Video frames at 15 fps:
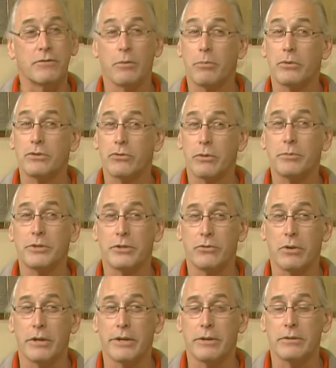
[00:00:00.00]
from prescription
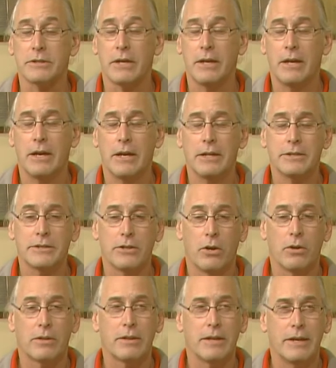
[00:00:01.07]
drug use. So that's so,
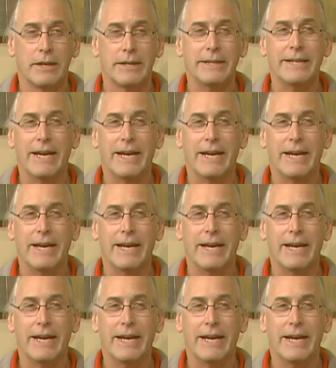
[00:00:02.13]
increased.